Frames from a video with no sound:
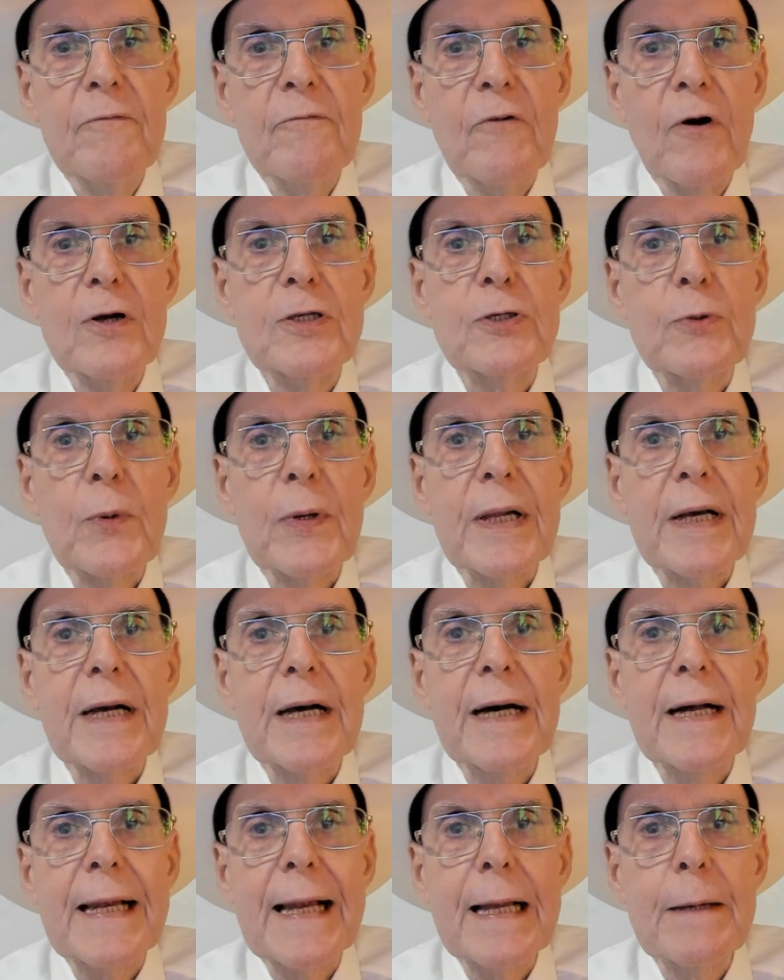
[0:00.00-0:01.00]
virtually
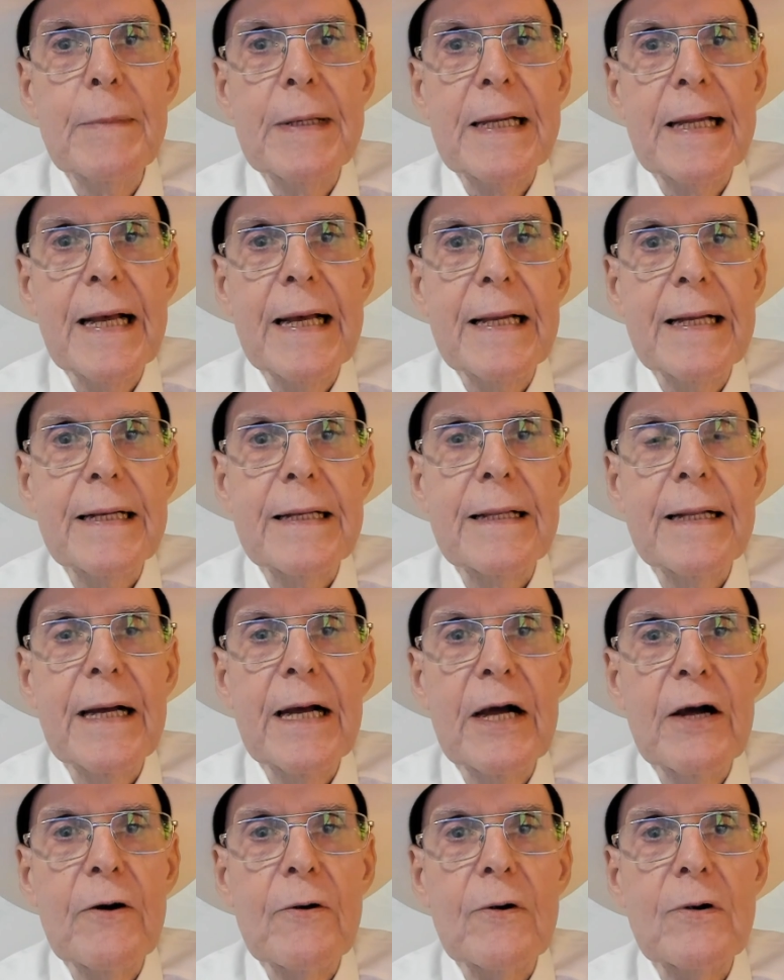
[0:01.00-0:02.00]
eliminating
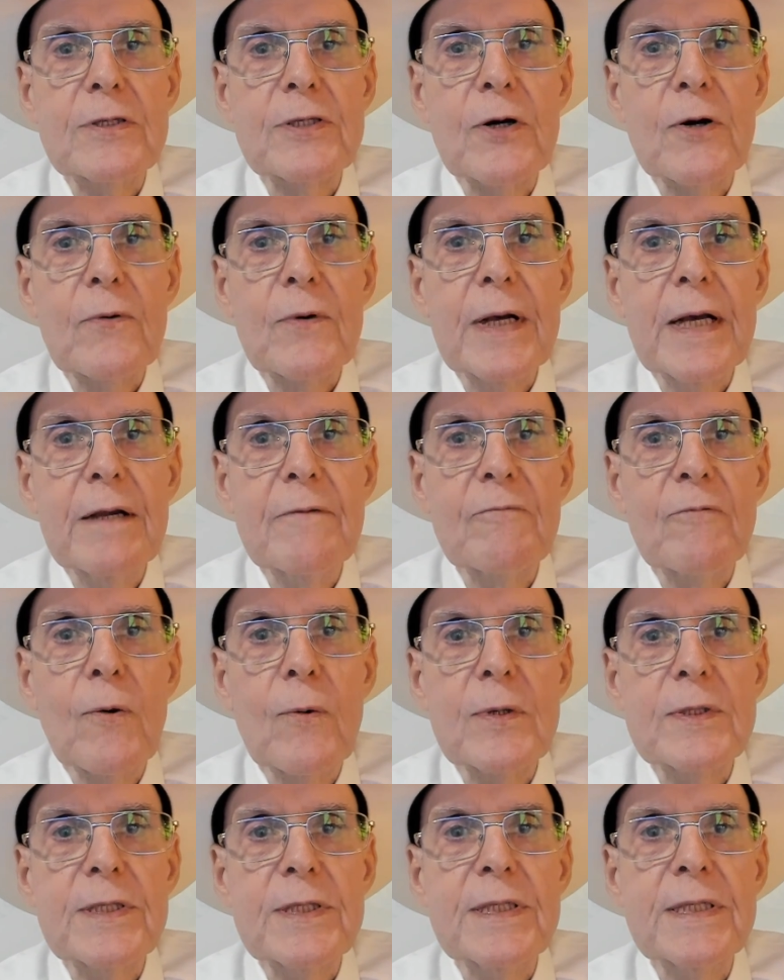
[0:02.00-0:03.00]
the errors on
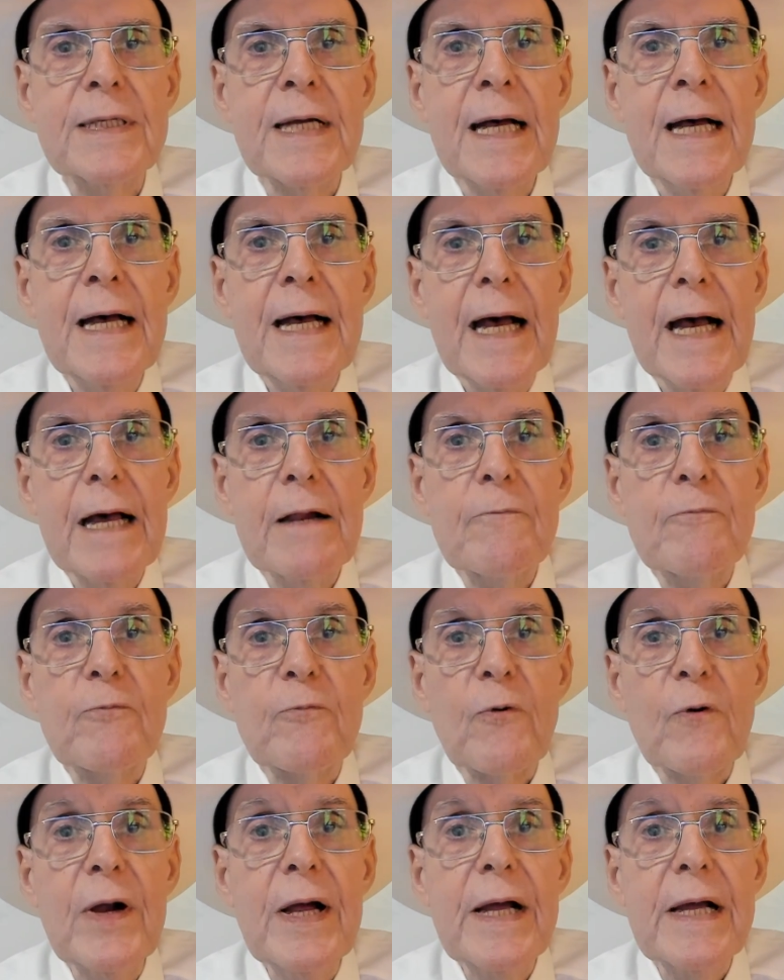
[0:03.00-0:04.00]
invoices
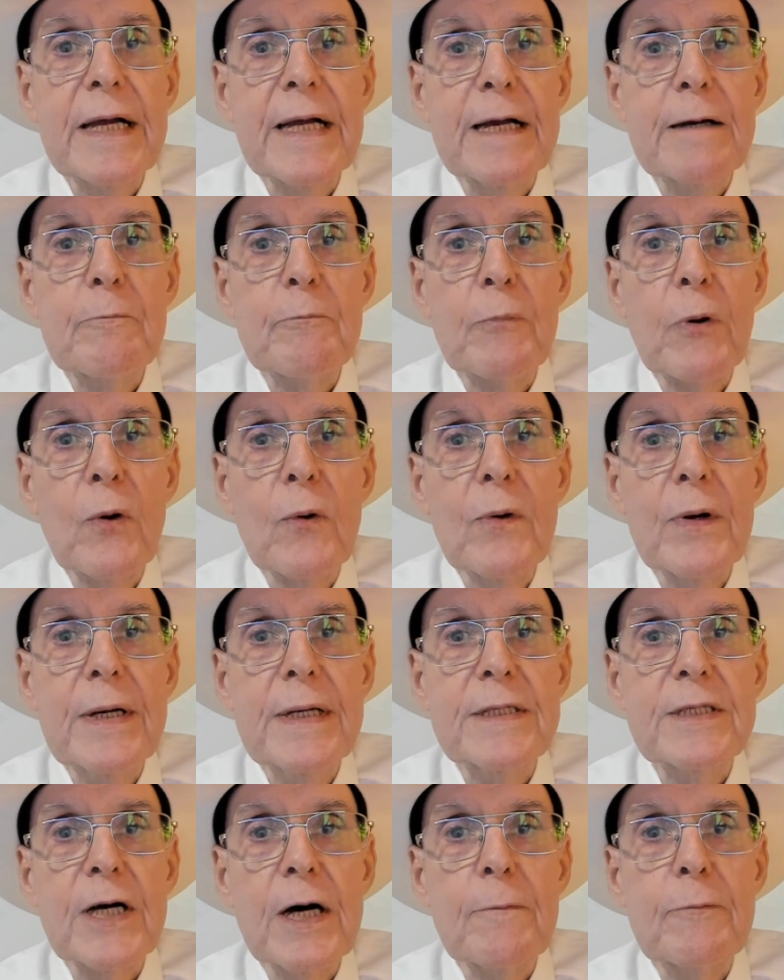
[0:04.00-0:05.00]
and freeing
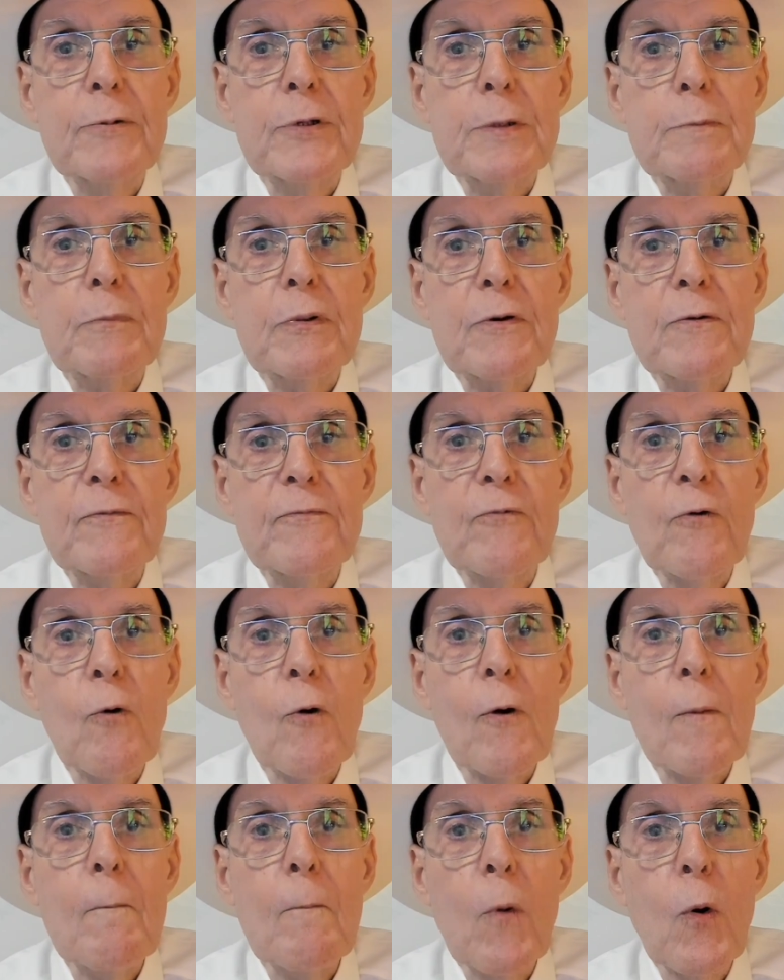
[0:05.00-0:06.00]
employees up to
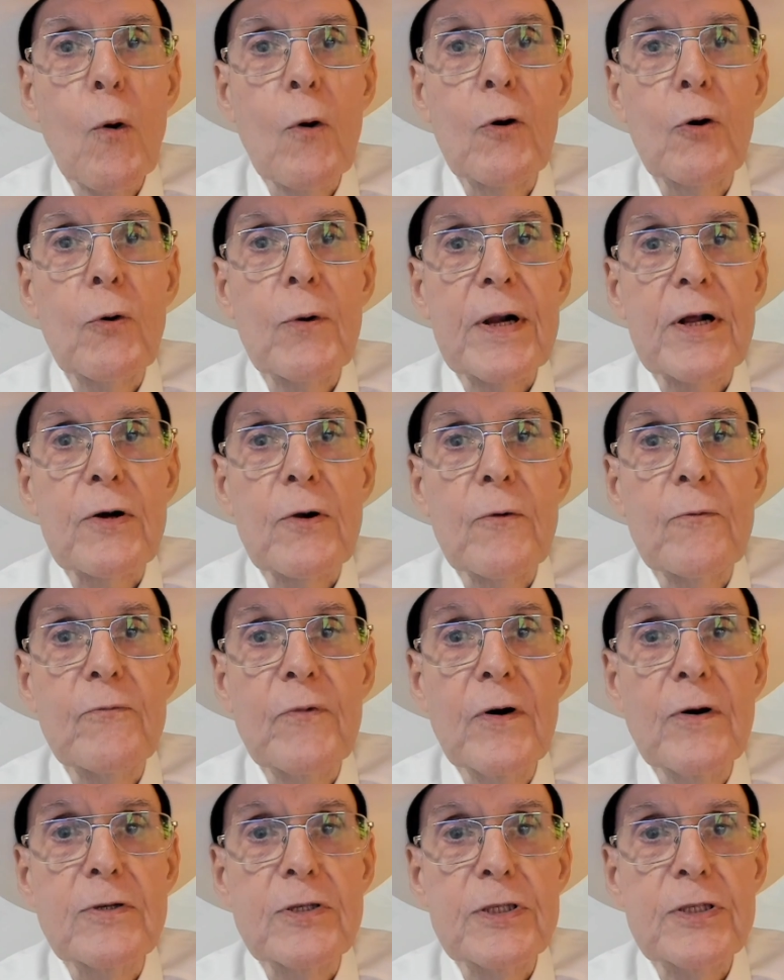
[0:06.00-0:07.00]
perform more critical
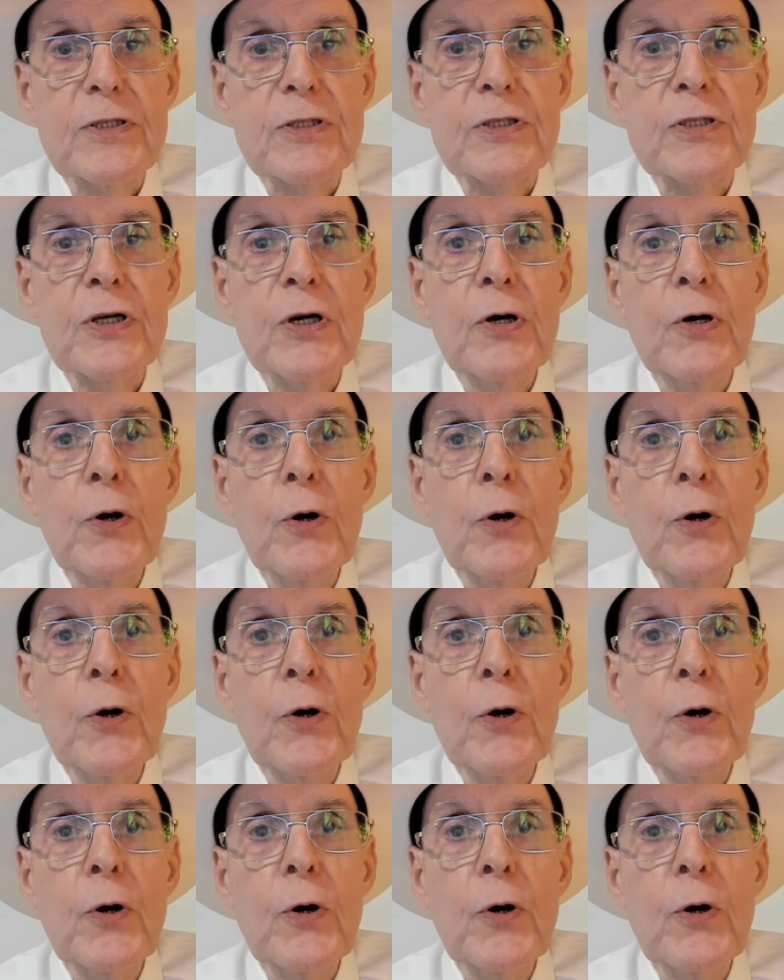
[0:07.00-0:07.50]
functions.